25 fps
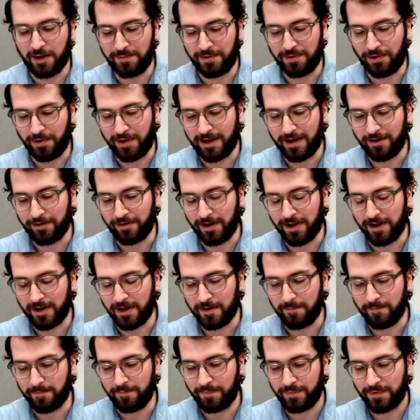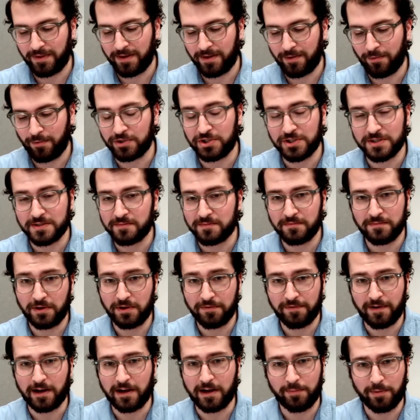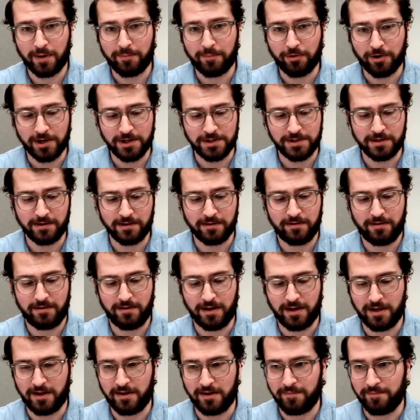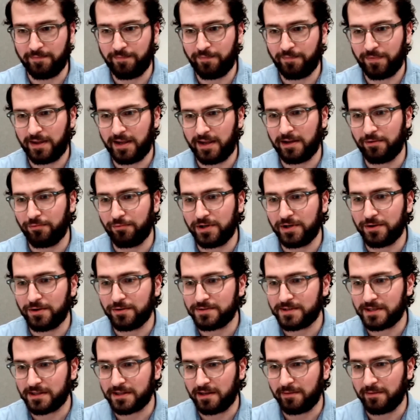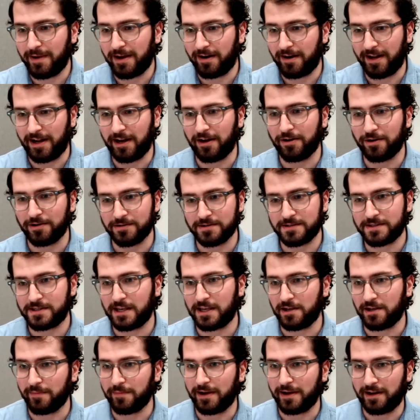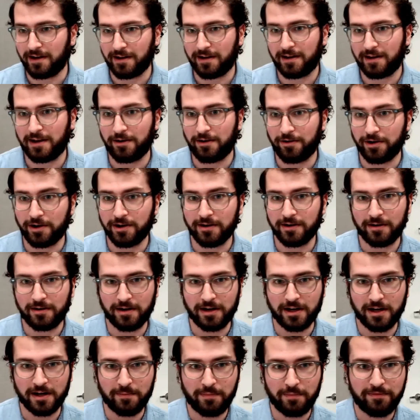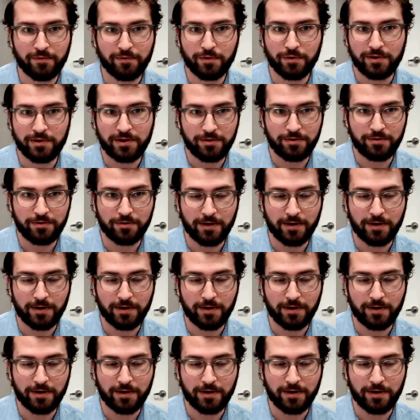you out with just your file preparation and reducing the amount of errors that you might encounter before you